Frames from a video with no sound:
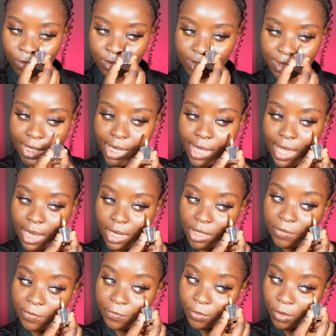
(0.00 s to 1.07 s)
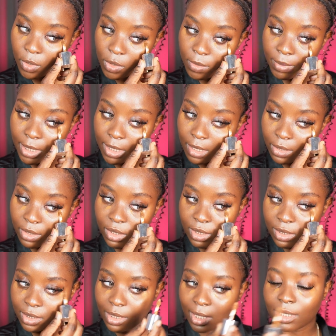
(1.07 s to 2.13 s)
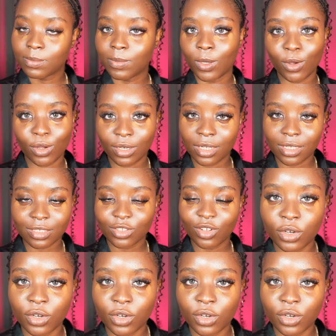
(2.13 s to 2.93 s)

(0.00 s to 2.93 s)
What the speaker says: won't say any phone because let's be honest,